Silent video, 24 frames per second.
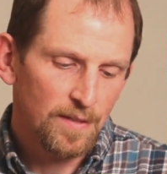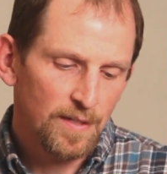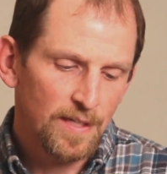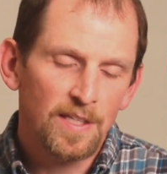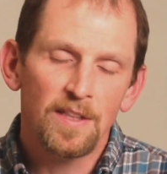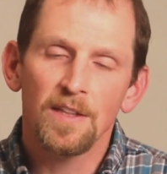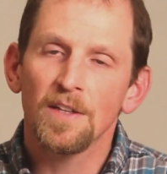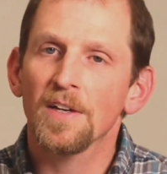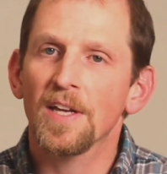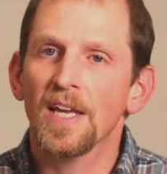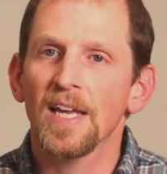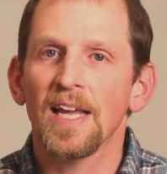
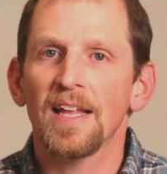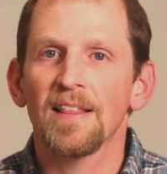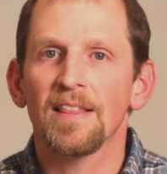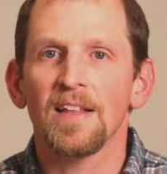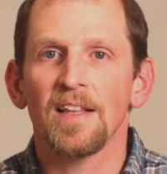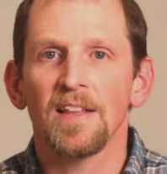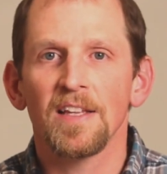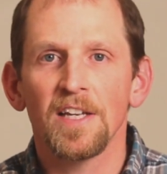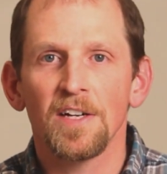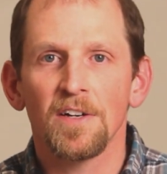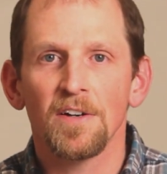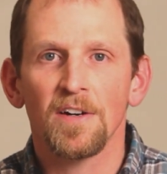In looking at the
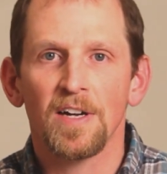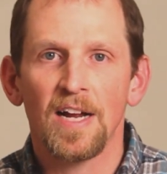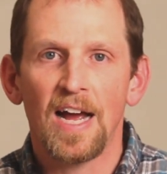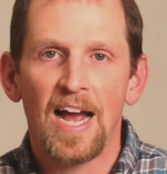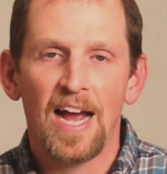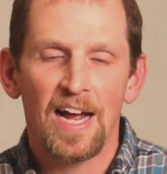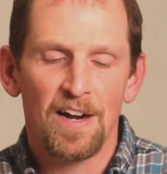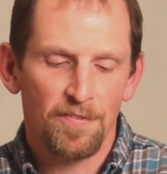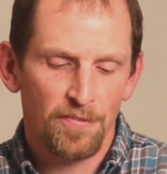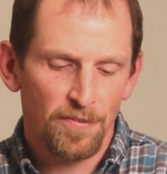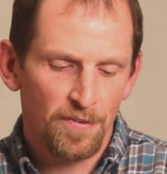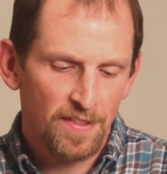leader
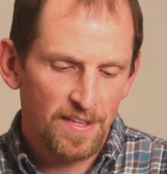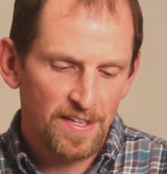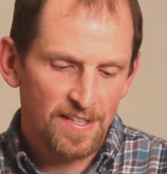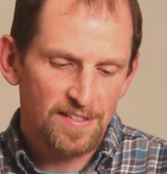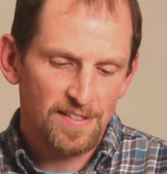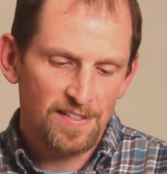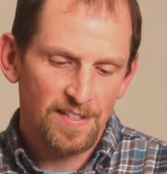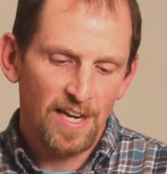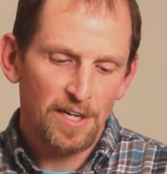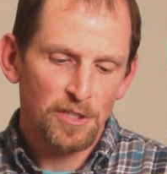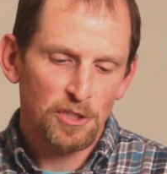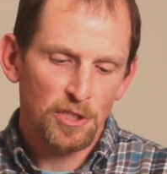guide for this
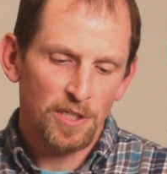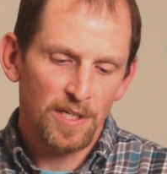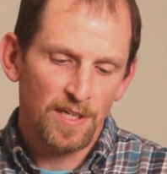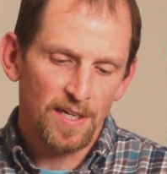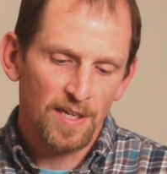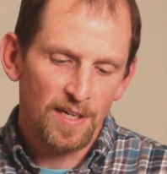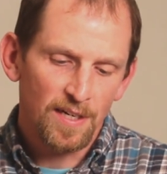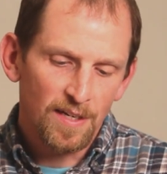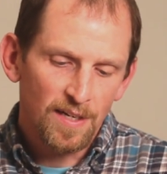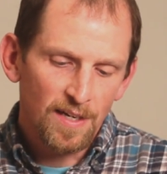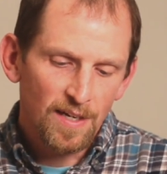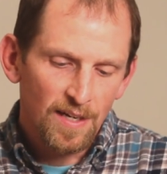
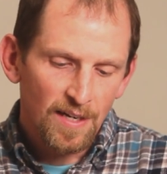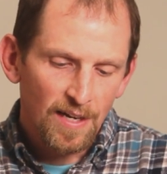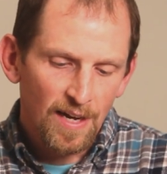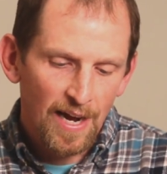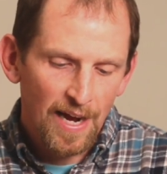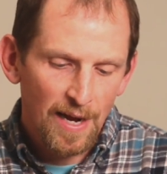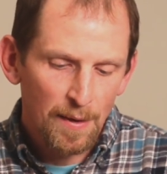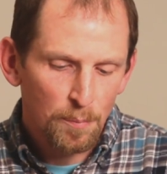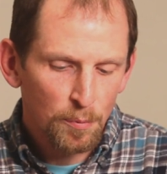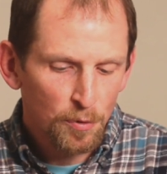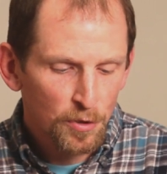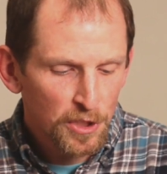session,
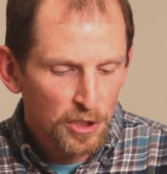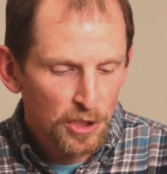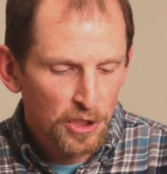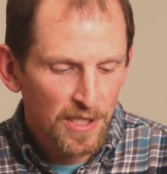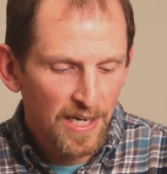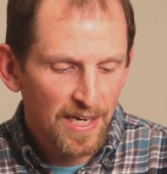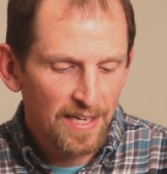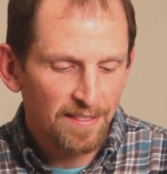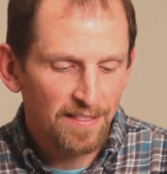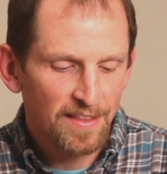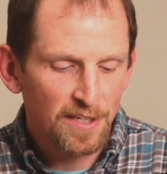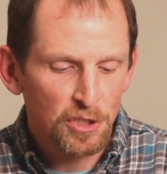I
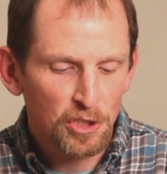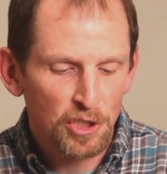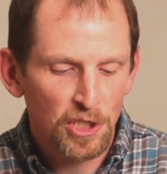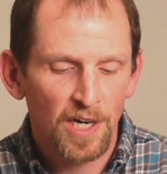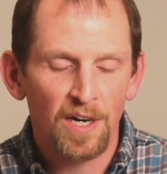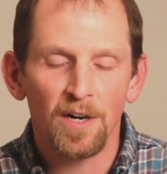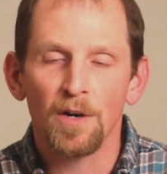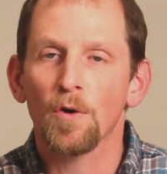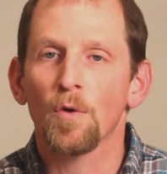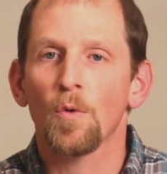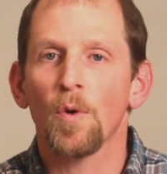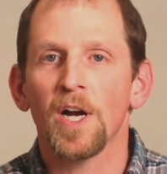appreciate the
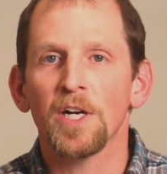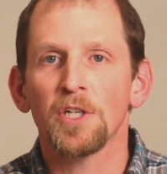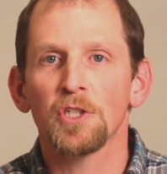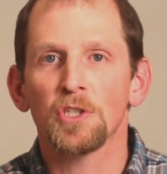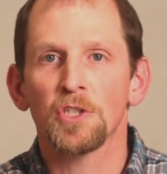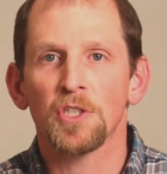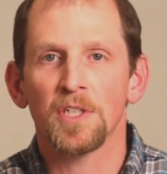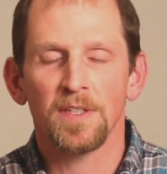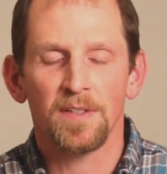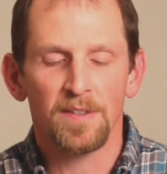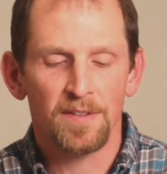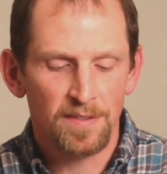share
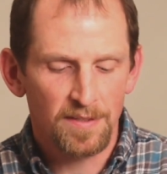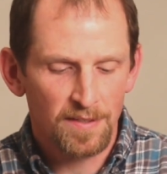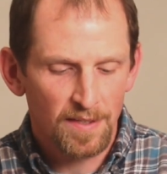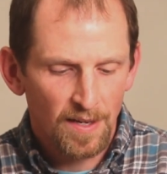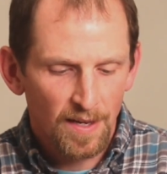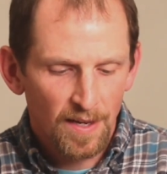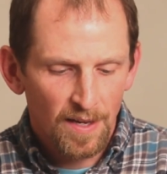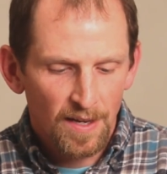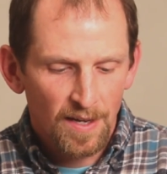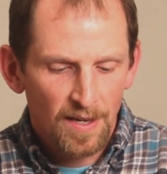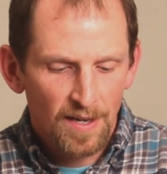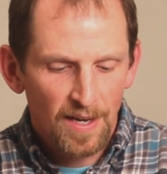
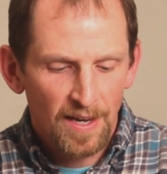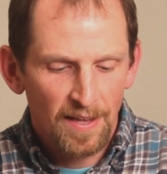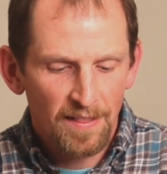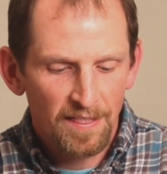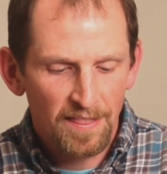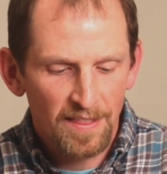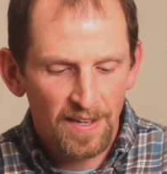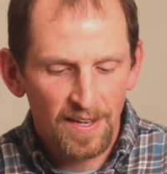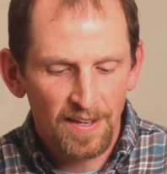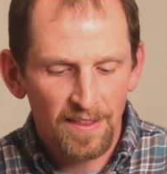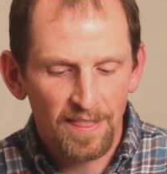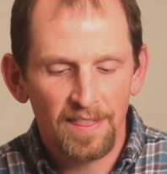questions and
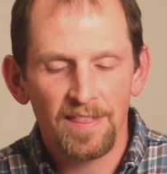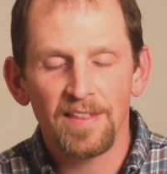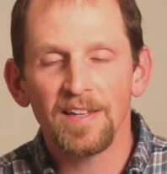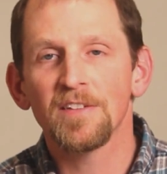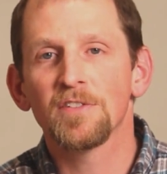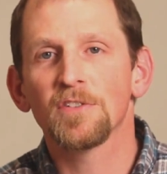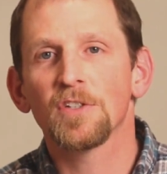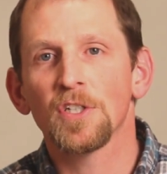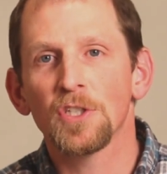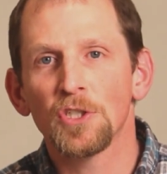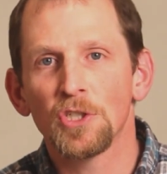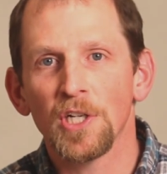think
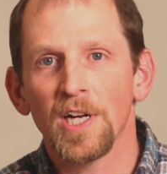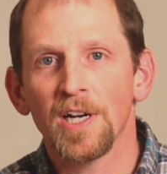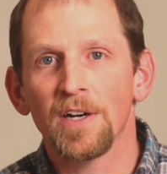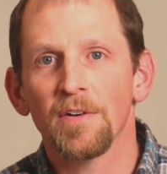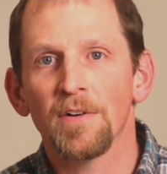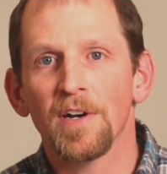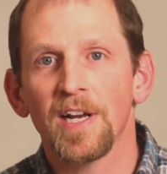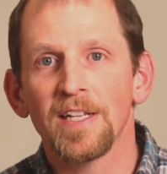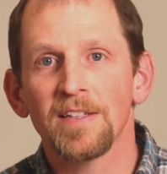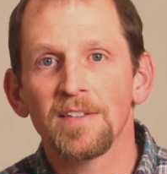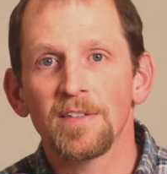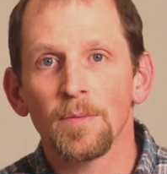these could
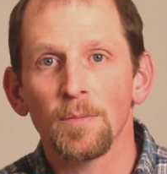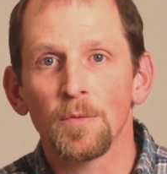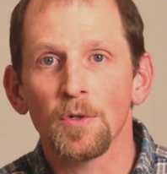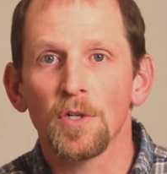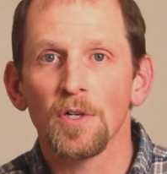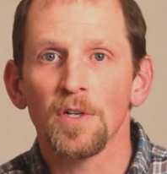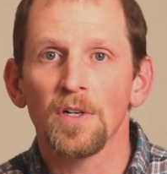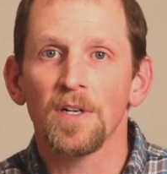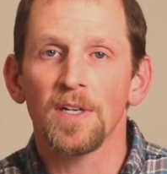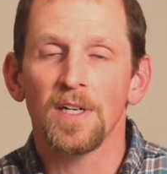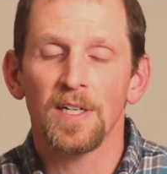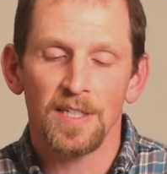generate some
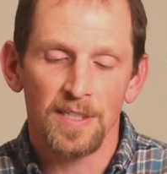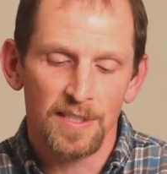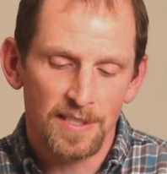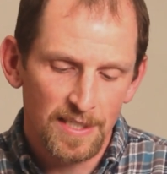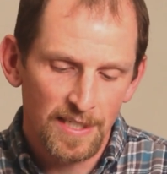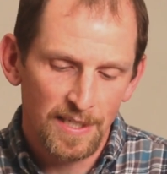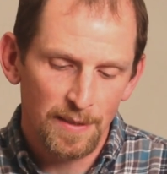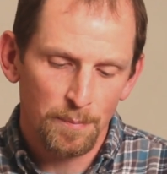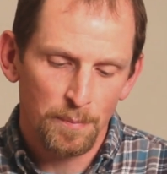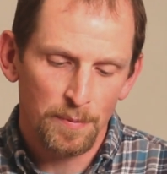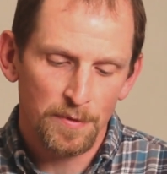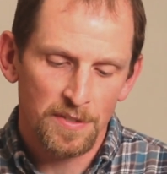good and
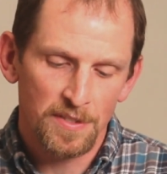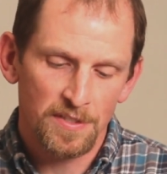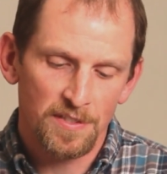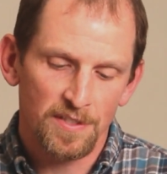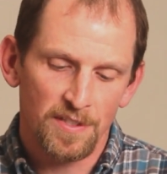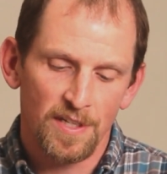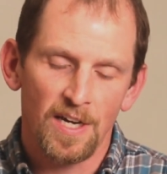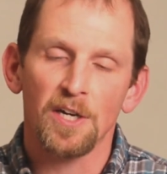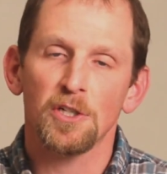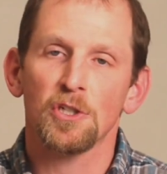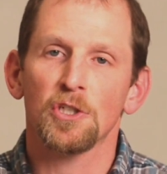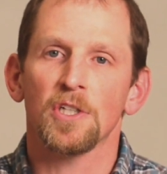deep
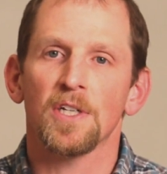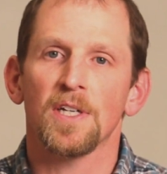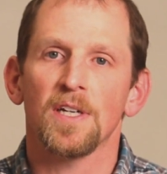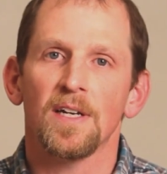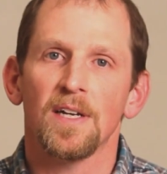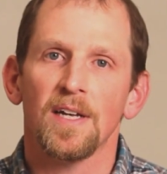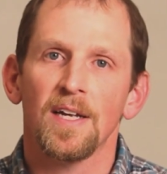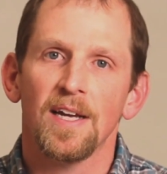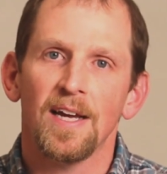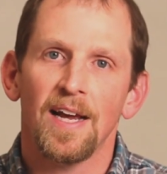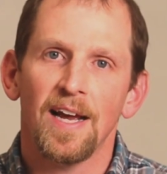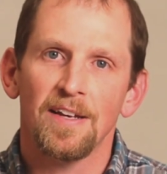
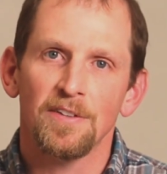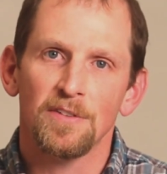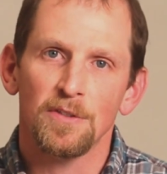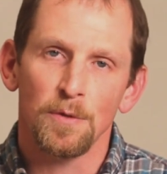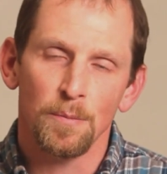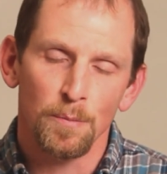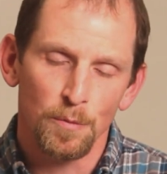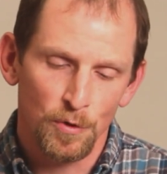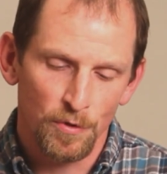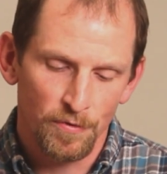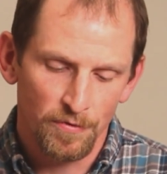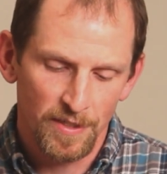discussion as you
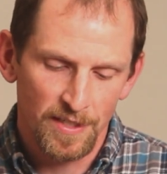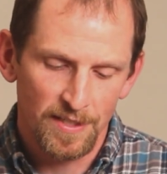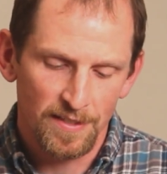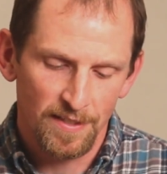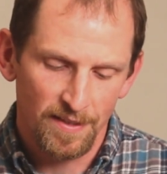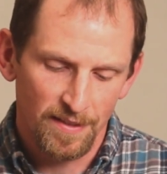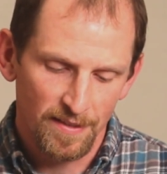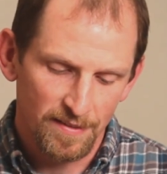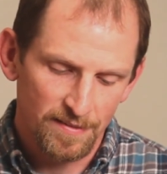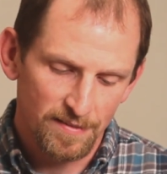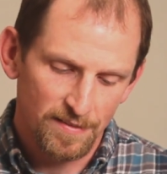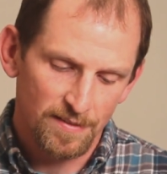move into
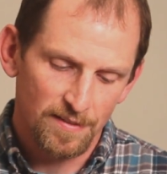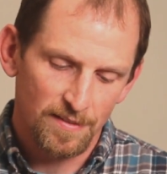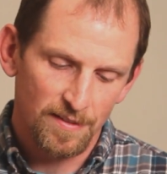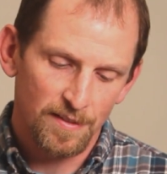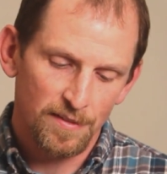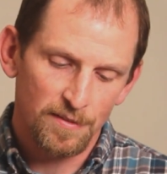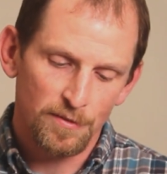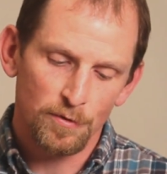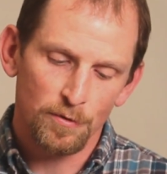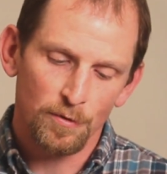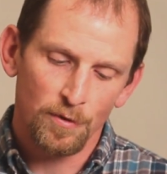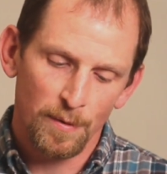
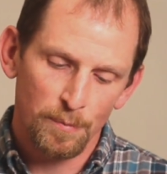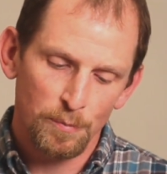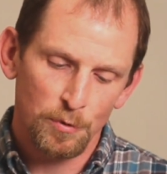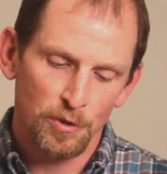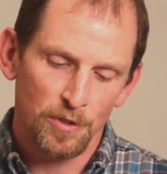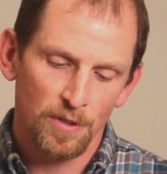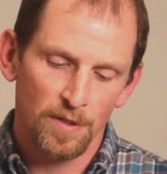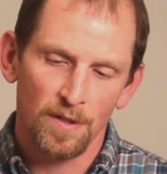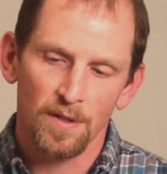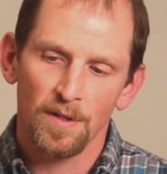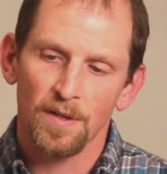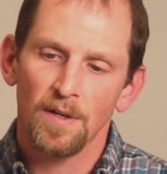this
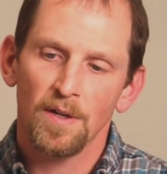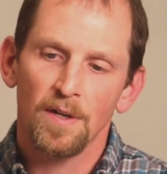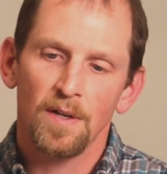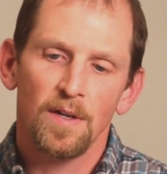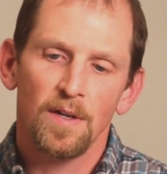scripture.